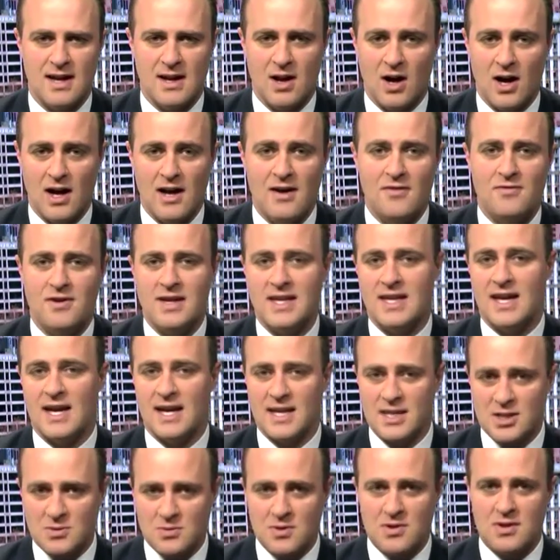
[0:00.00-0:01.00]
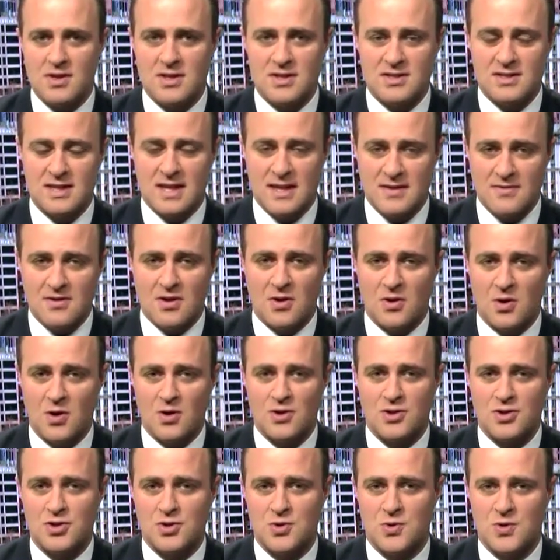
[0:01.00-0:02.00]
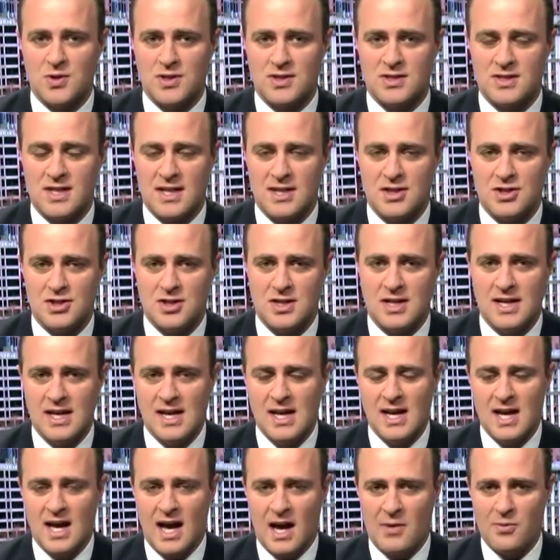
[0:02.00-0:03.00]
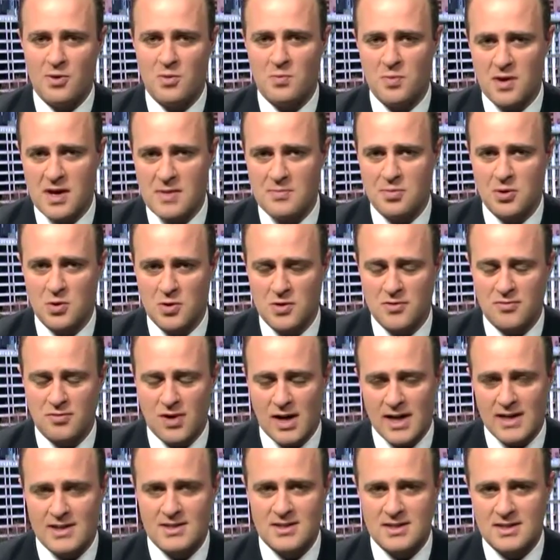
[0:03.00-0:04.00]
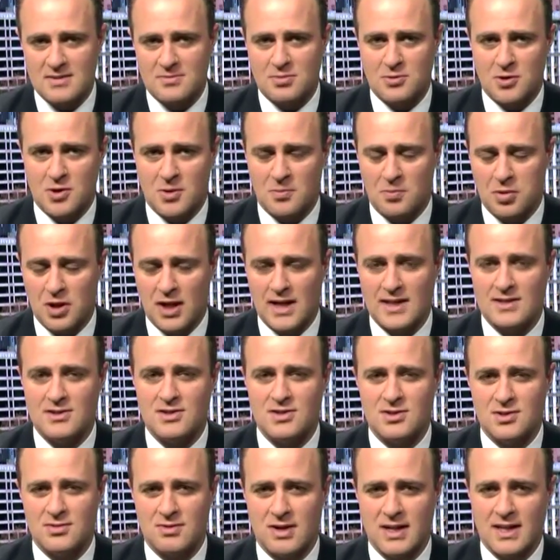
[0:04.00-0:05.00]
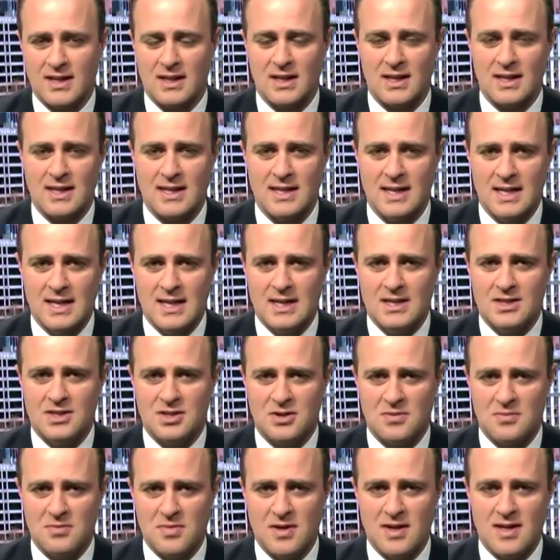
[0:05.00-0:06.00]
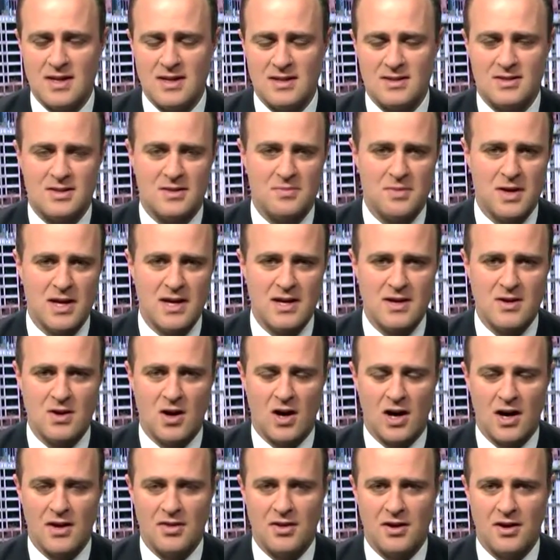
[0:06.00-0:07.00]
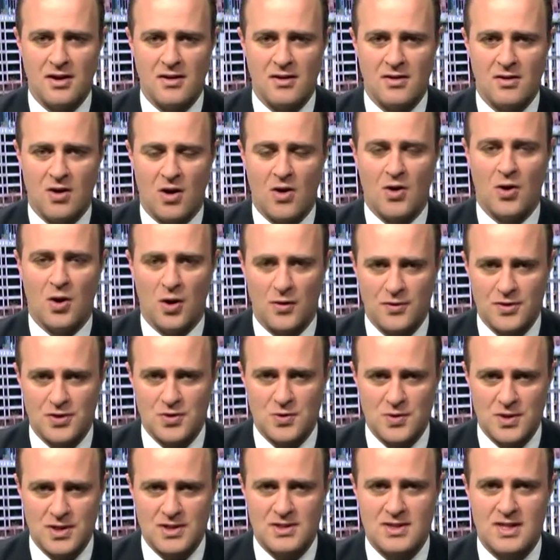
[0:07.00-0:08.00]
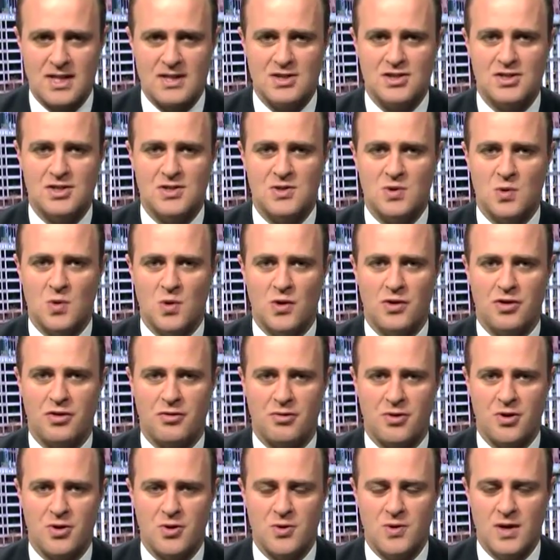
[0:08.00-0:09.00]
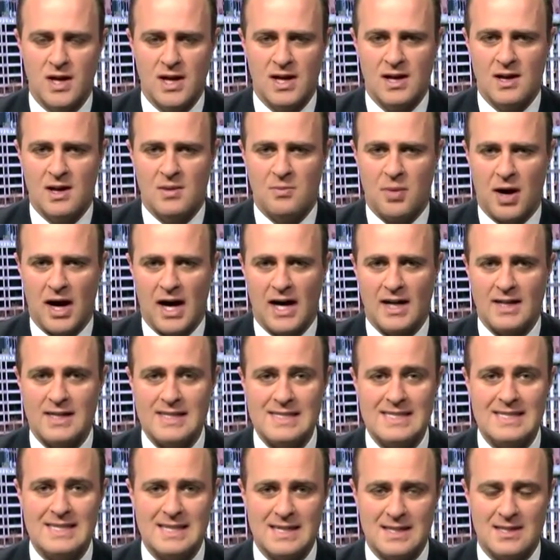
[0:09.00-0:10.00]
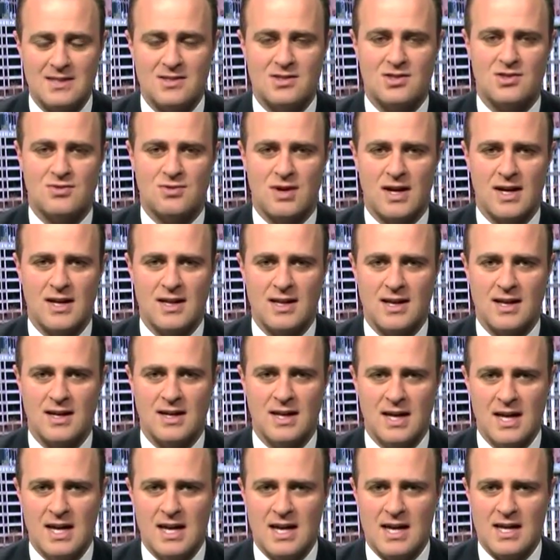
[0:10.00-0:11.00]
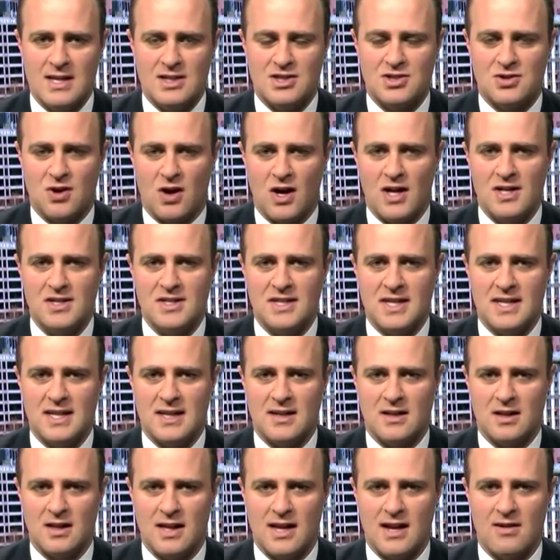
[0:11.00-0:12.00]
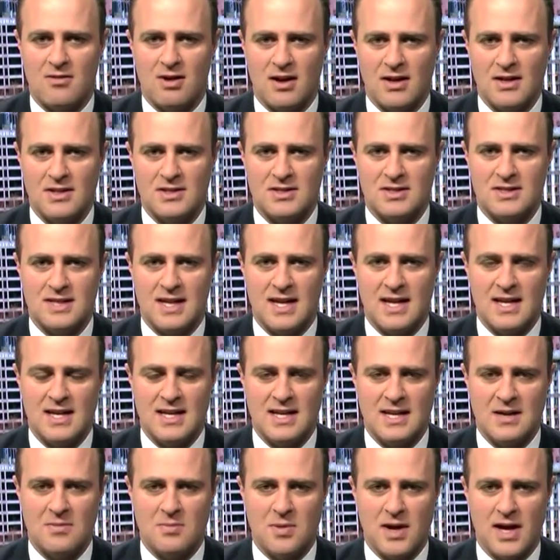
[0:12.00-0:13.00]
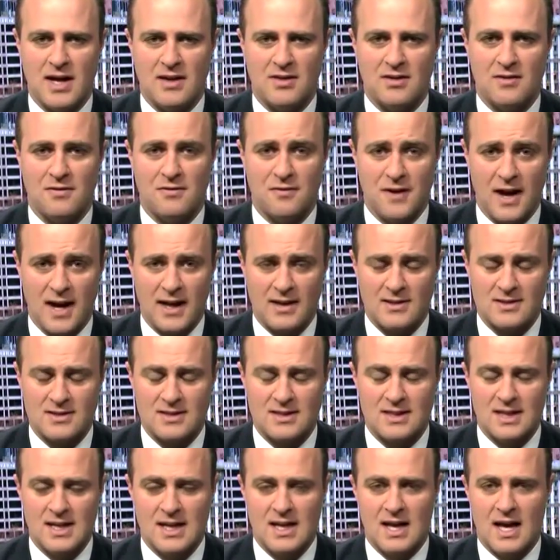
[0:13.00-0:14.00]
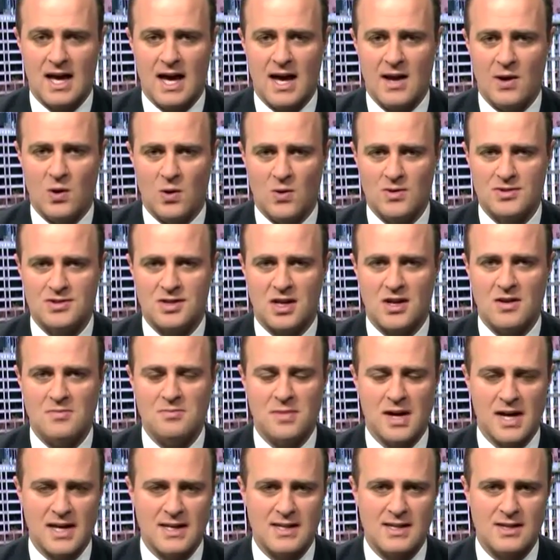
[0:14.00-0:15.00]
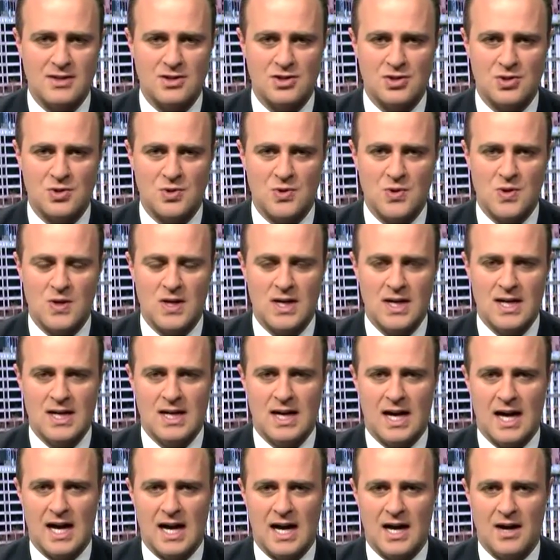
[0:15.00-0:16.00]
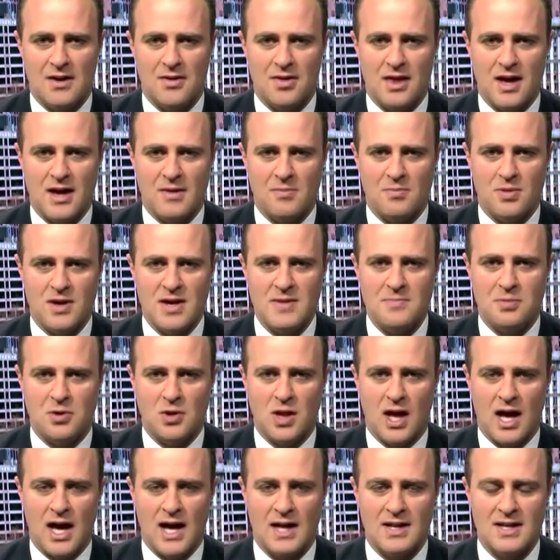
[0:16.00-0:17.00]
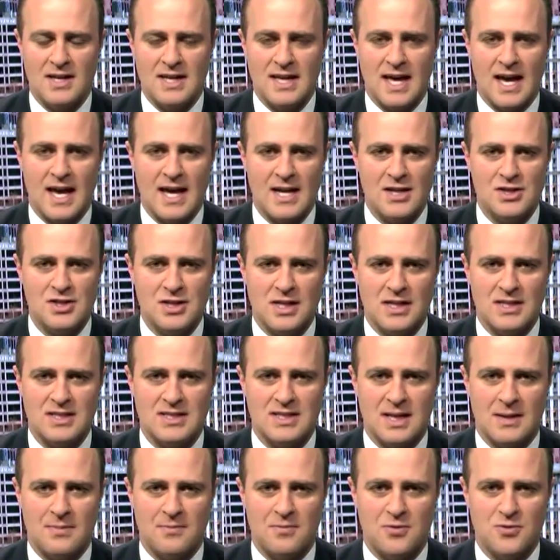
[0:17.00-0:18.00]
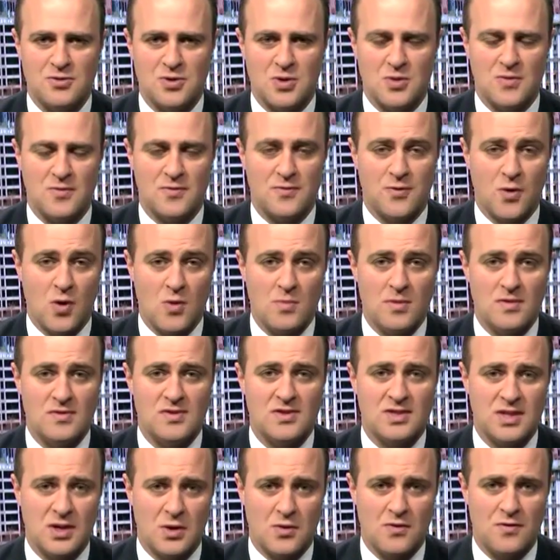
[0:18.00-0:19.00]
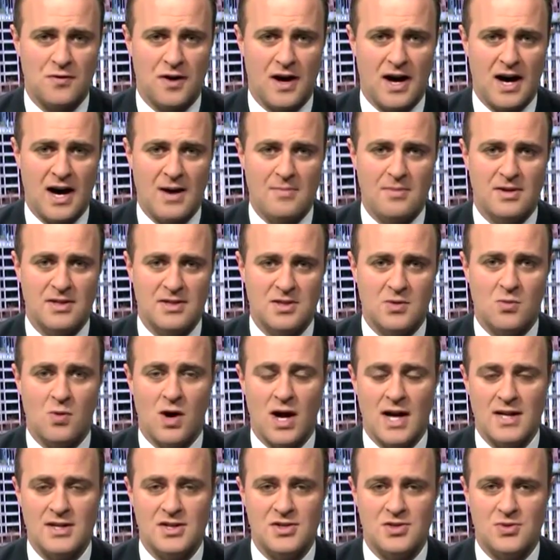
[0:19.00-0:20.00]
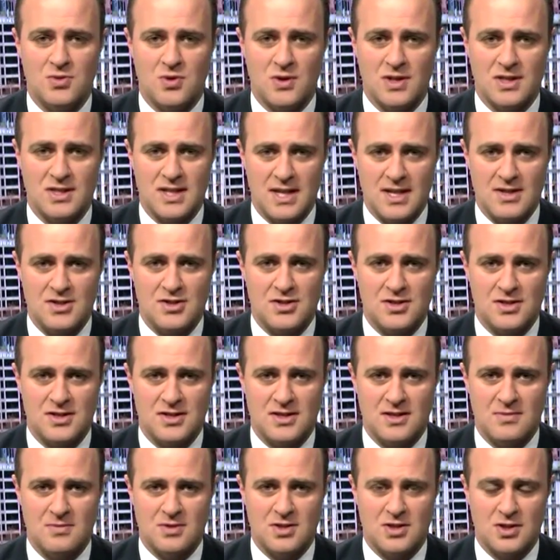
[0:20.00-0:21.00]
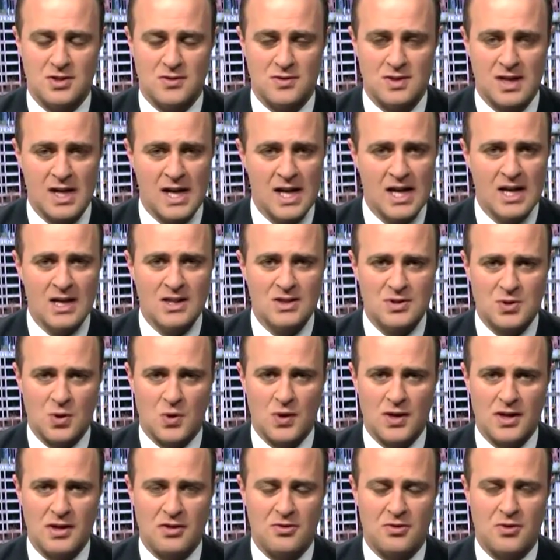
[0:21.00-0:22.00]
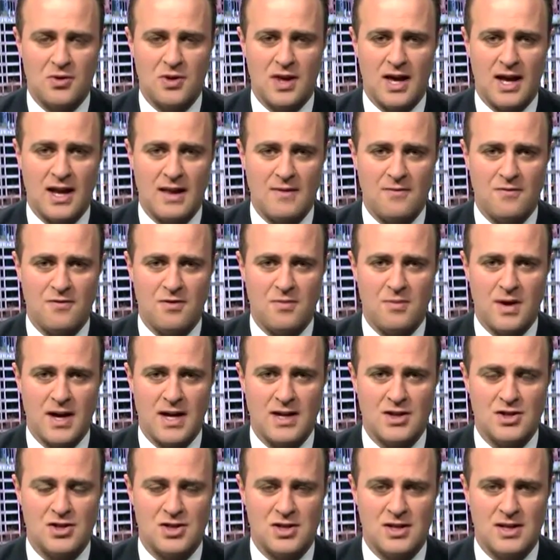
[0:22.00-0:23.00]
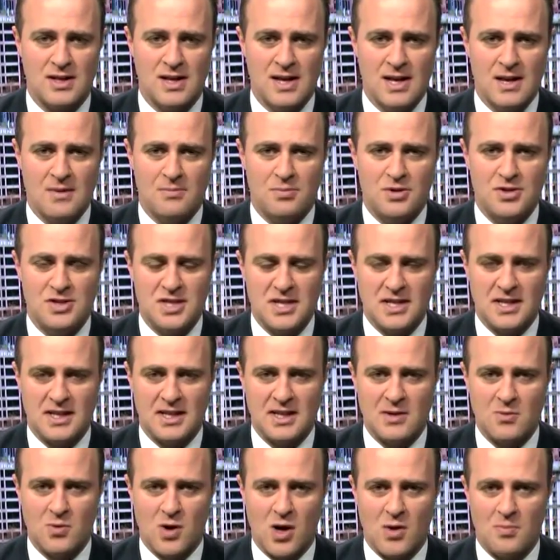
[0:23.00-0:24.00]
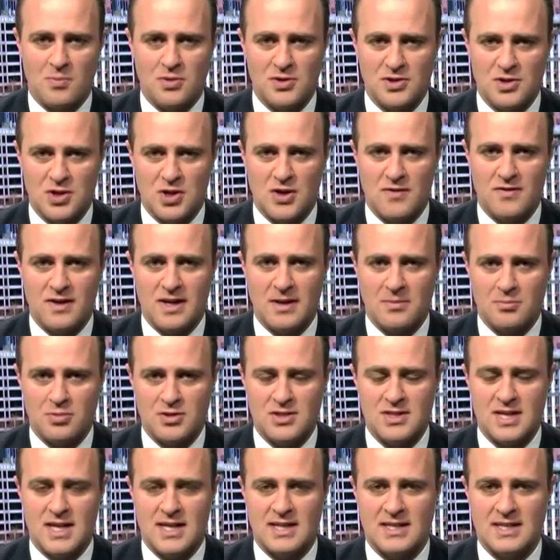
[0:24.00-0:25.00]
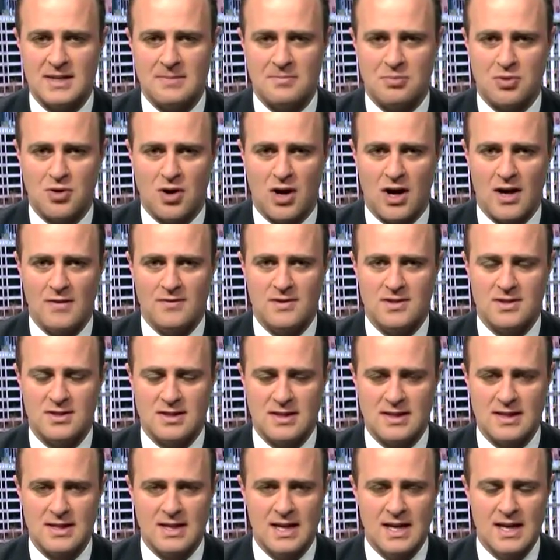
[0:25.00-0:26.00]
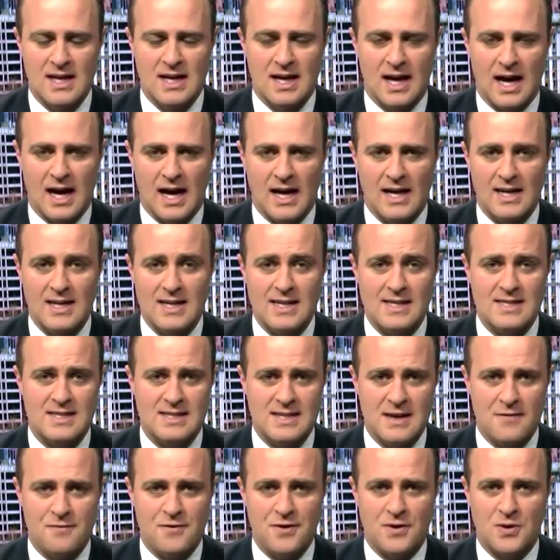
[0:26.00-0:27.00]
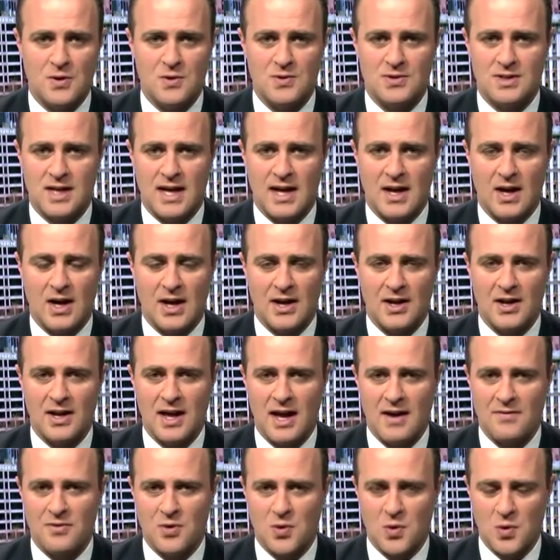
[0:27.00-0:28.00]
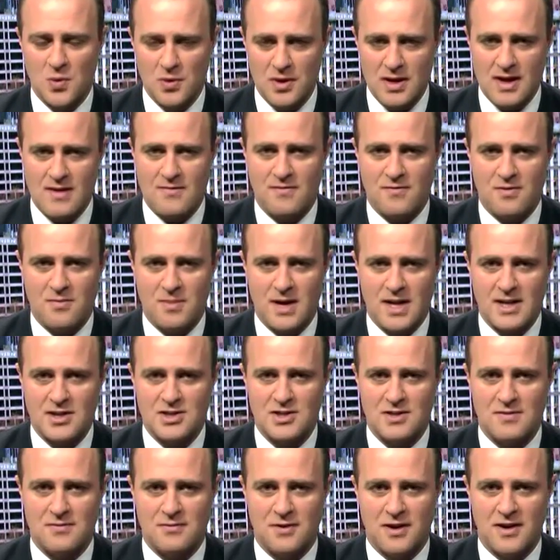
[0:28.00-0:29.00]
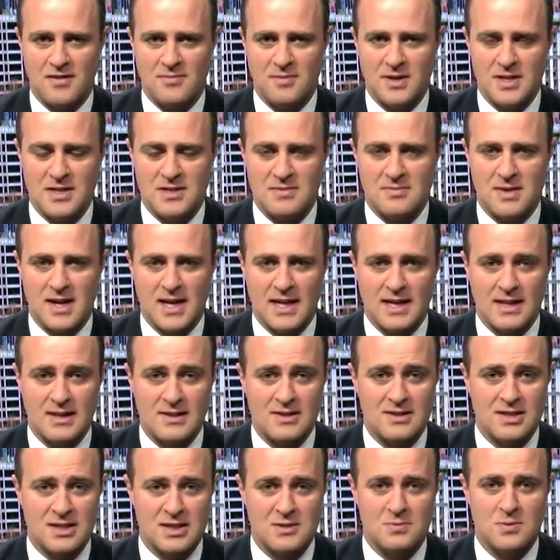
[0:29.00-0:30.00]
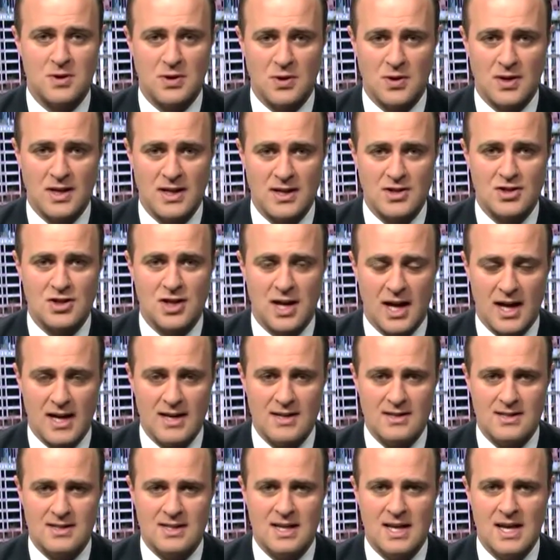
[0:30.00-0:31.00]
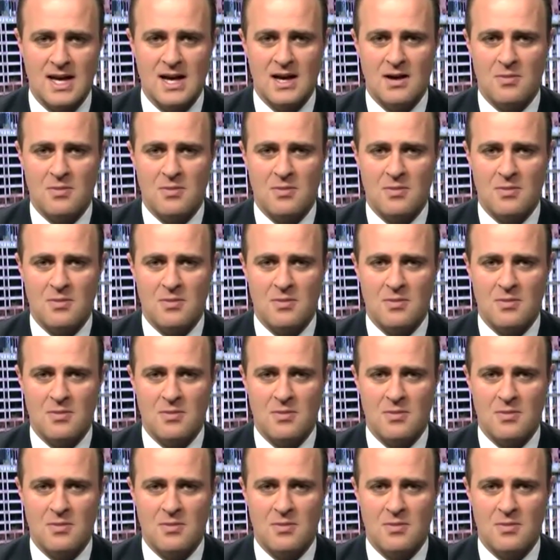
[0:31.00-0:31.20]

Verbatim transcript: And I have engaged with this even on onshore detention and with people who have raised complaints directly to me, to me either on offshore detention or through parties in Australia, is trying to get a clear understanding about the facts and also making sure uh, that people aren't engaging in some sort, form of self harm as a way to draw attention to themselves sorting through that information, particularly while preserving and protecting privacy, uh, is difficult. And I don't have all the information in front of me to make an assessment on each case.